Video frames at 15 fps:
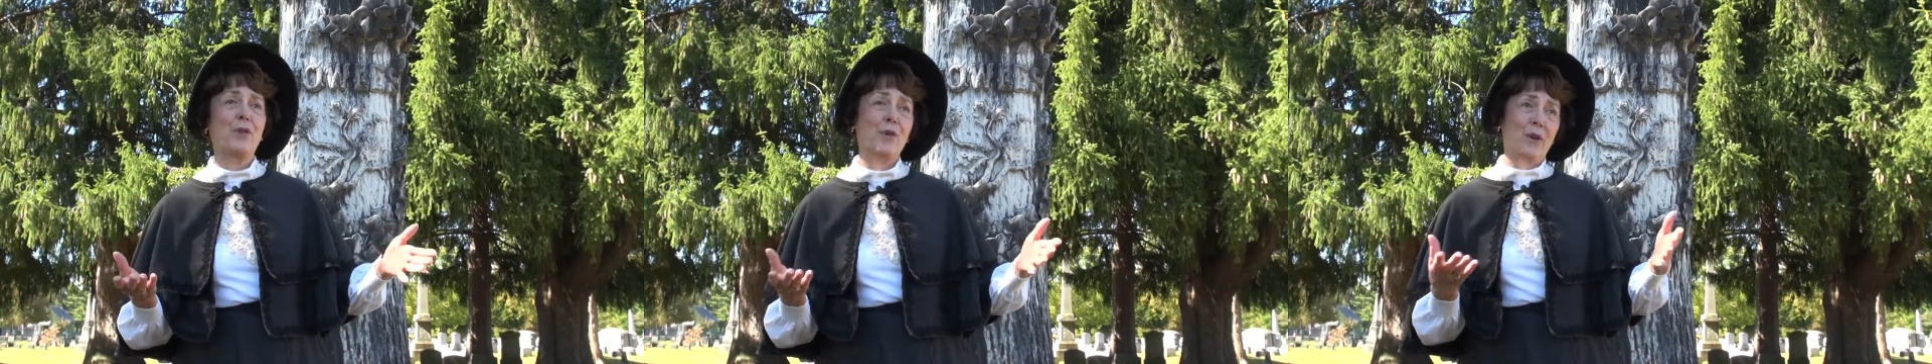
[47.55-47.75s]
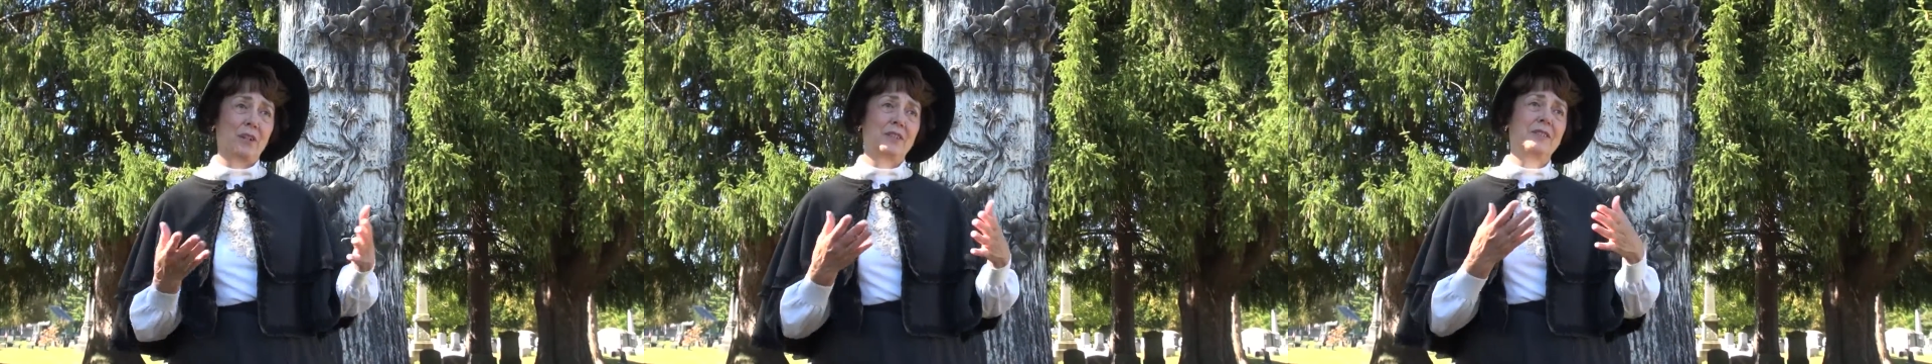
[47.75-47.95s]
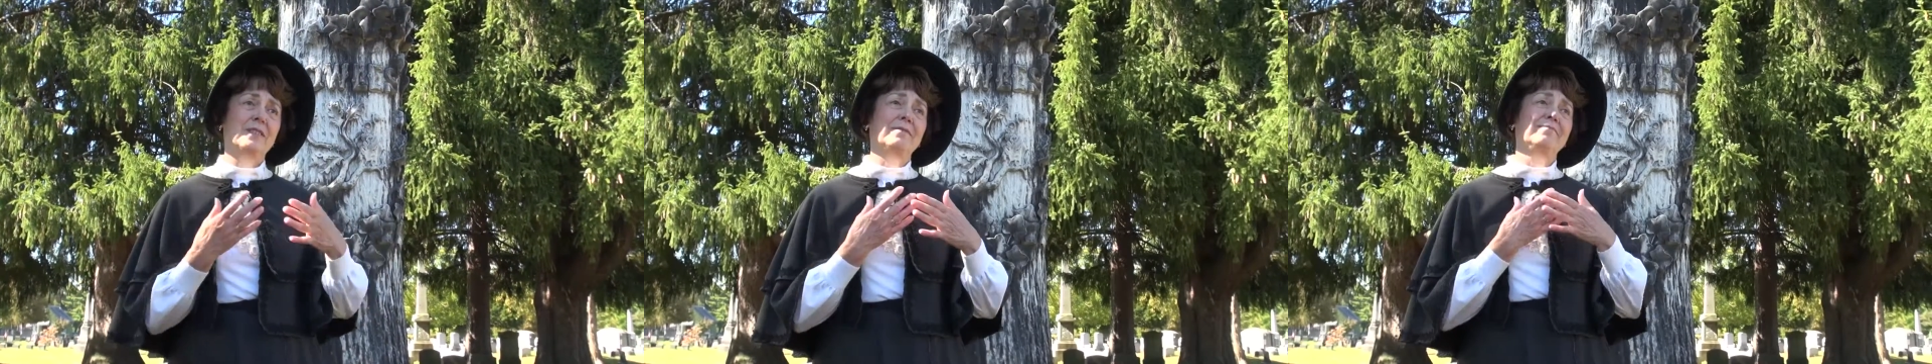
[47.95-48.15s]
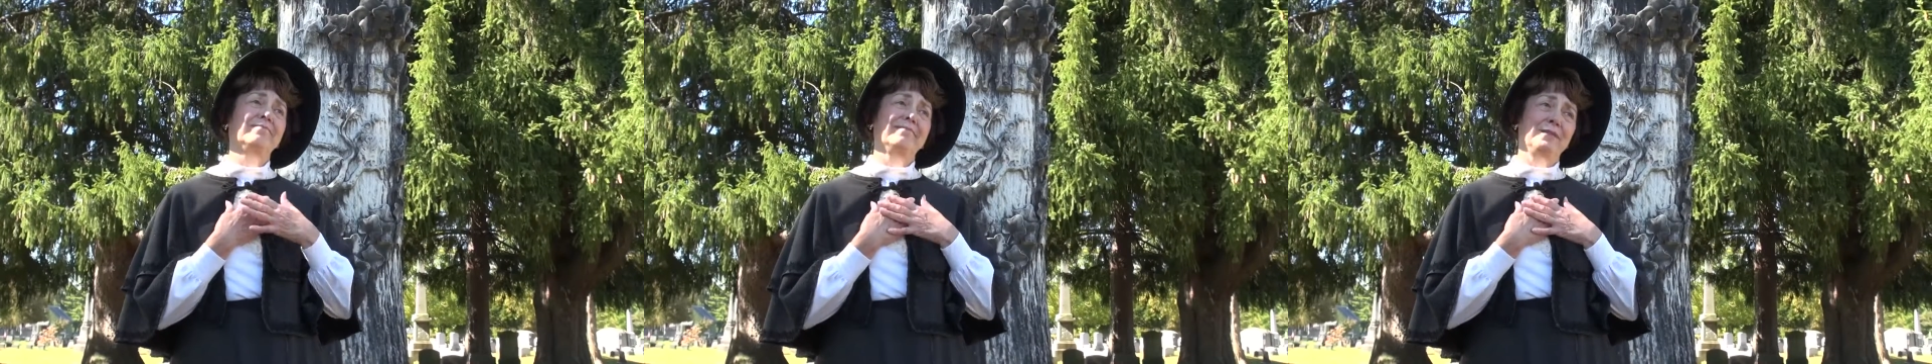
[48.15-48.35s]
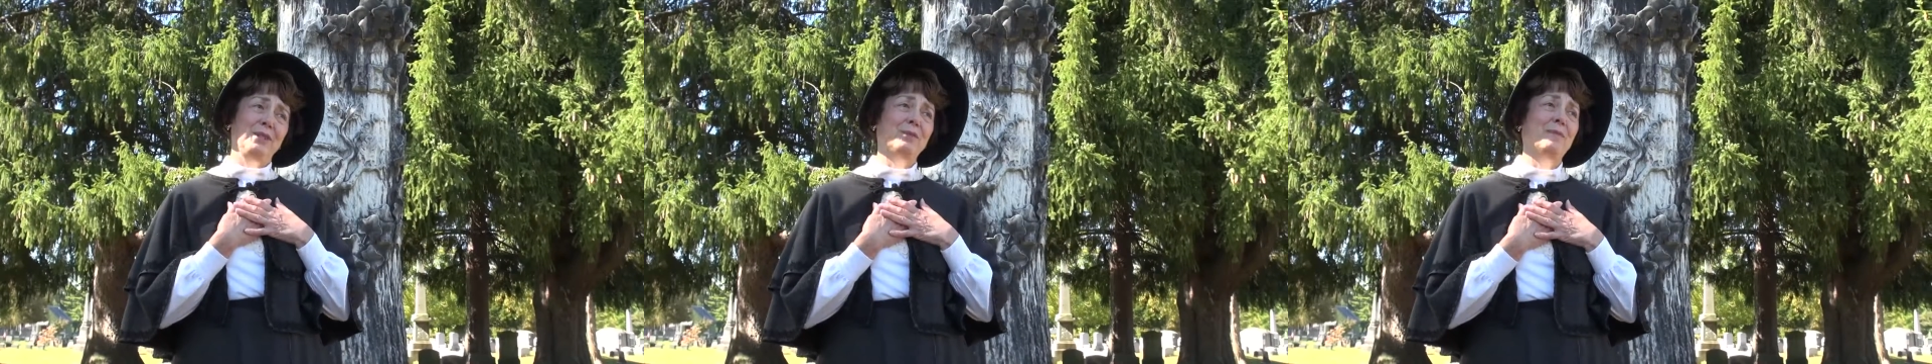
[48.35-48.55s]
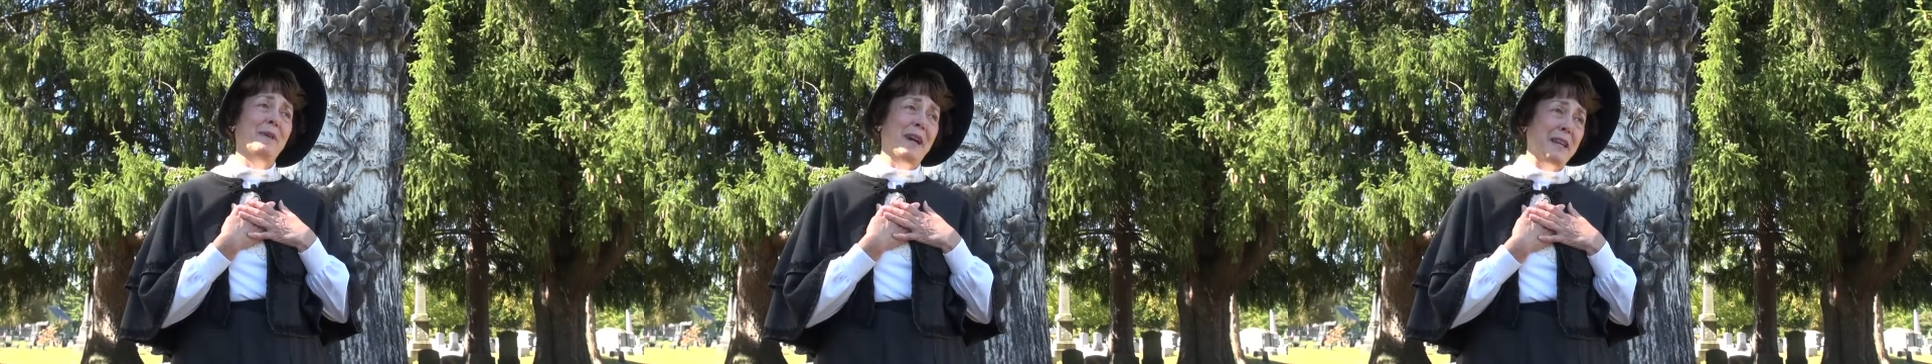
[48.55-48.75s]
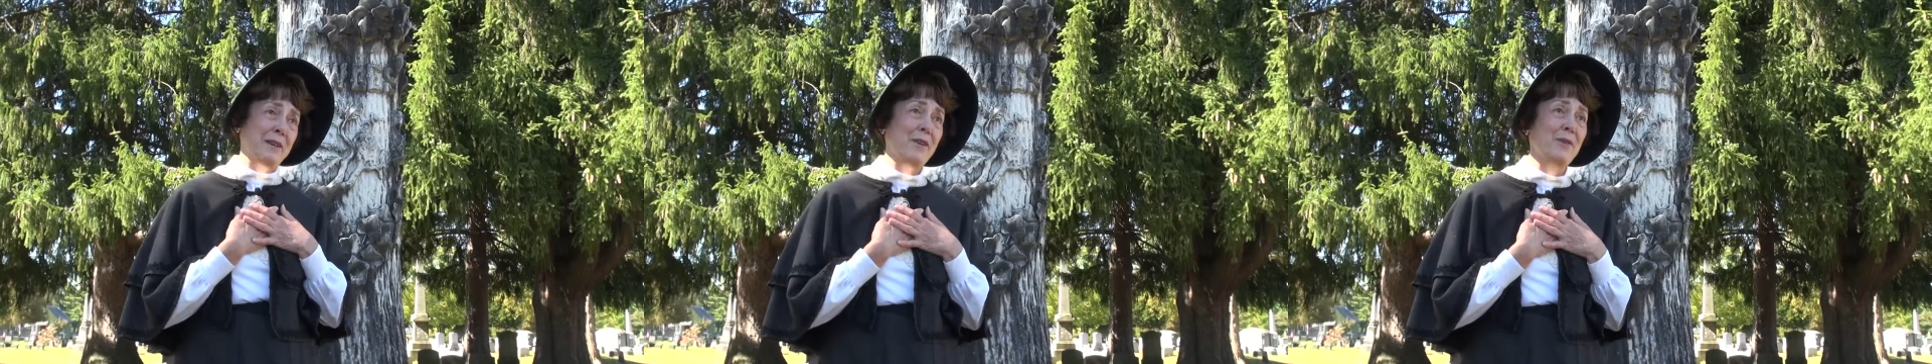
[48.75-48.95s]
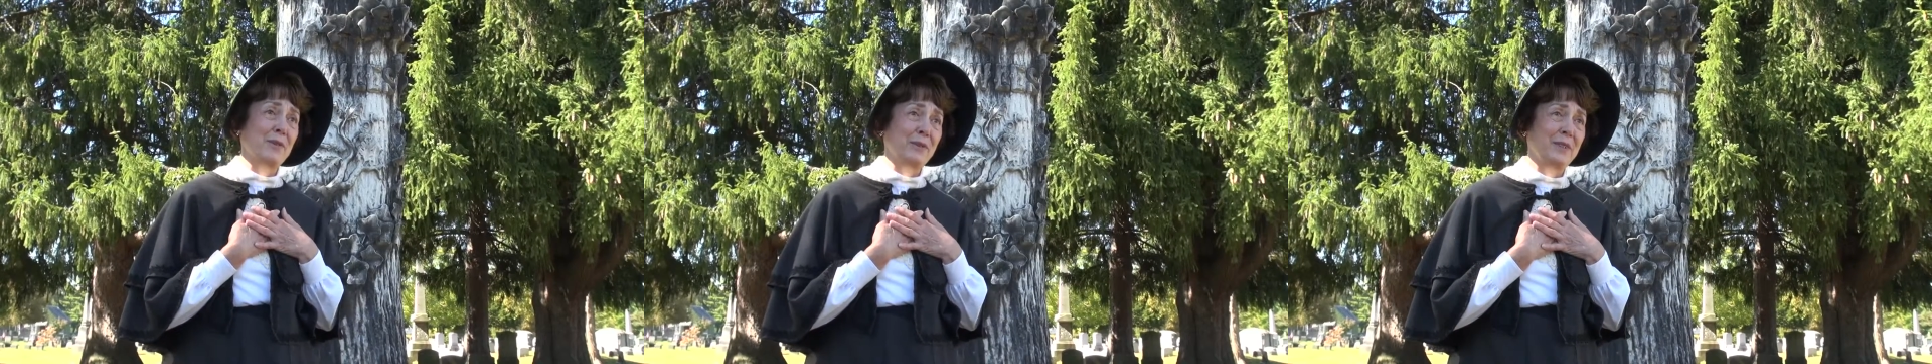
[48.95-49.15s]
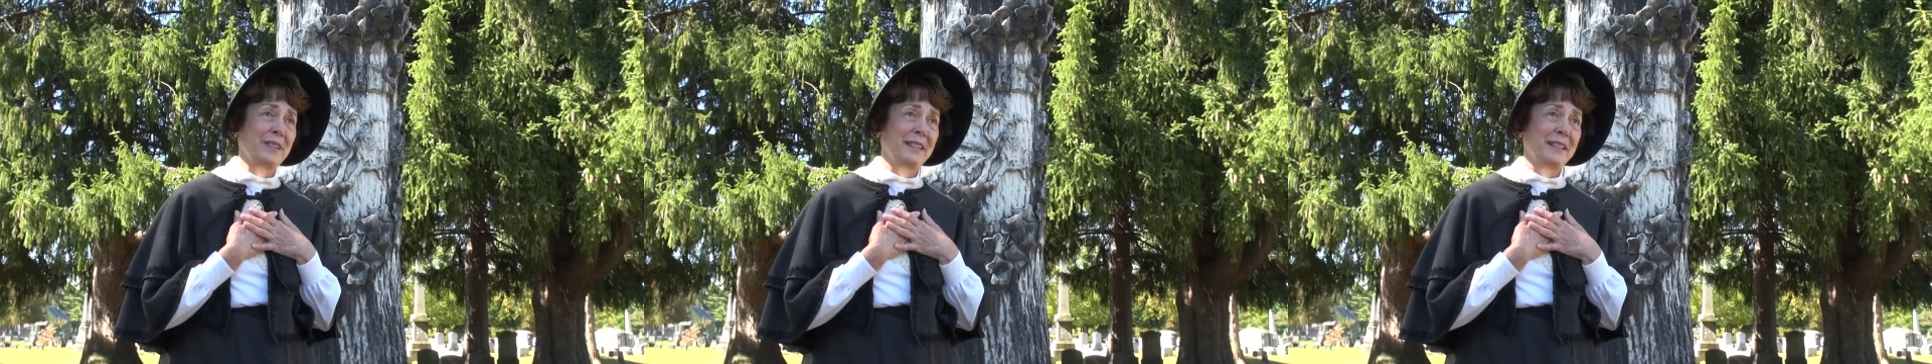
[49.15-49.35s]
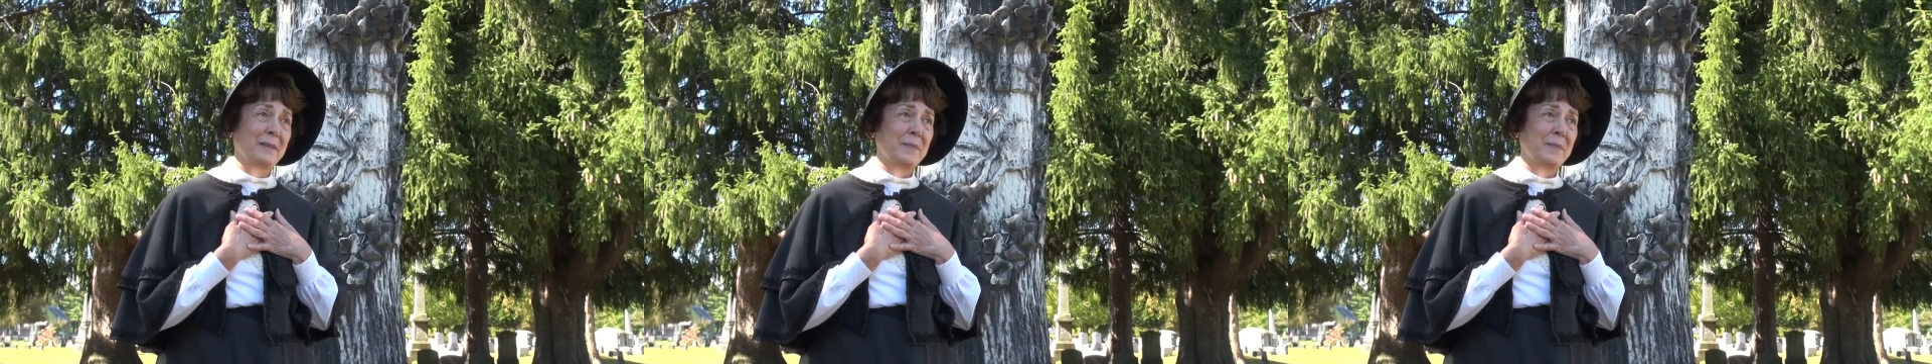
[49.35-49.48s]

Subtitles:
course, to my own,